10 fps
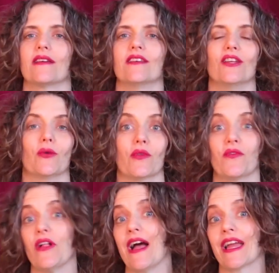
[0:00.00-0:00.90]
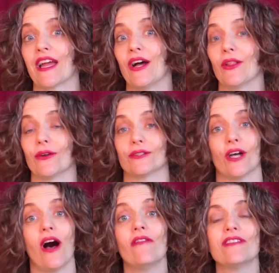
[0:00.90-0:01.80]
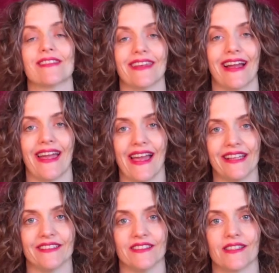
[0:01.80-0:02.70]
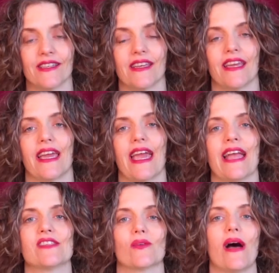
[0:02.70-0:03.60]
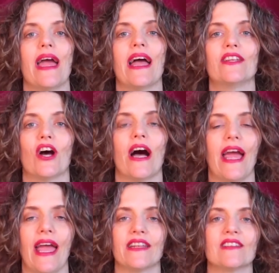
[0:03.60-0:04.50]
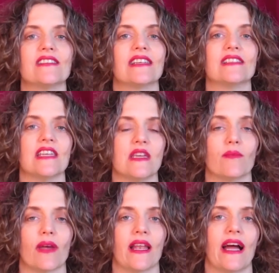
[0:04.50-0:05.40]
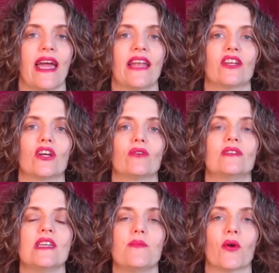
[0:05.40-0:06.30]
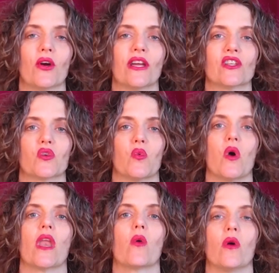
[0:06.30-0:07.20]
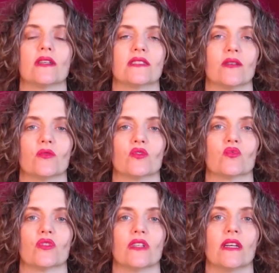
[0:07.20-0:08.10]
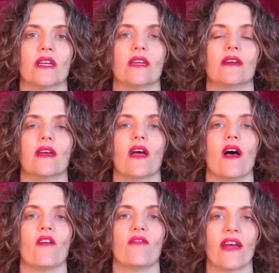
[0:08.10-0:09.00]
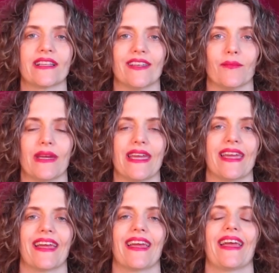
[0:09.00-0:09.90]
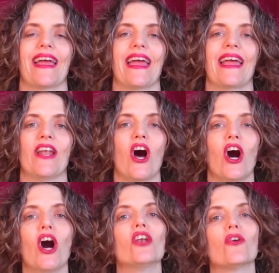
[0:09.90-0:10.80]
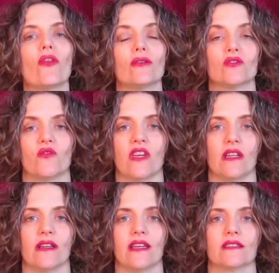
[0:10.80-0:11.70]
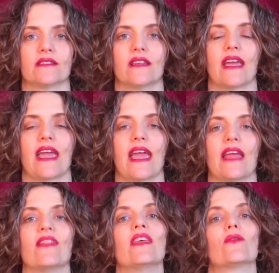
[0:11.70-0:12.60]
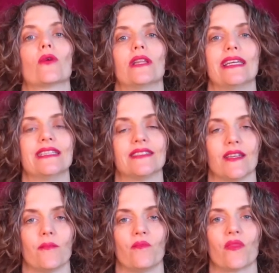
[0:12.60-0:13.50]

with flying colors, obviously I hadn't. And so I had to dig deep, and I had to go deeper into what it was that was really affecting me, and honor those feelings and then release them.